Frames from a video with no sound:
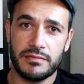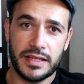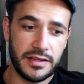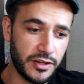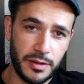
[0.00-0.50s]

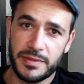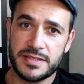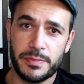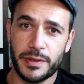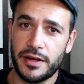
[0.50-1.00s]
in the comments
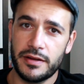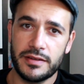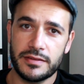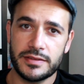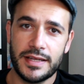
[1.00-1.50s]
below,
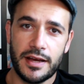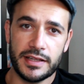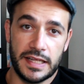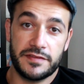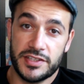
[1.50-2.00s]
I'd
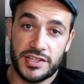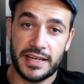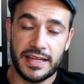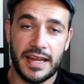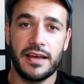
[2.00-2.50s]
love to
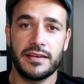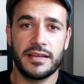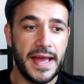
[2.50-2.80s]
check it out.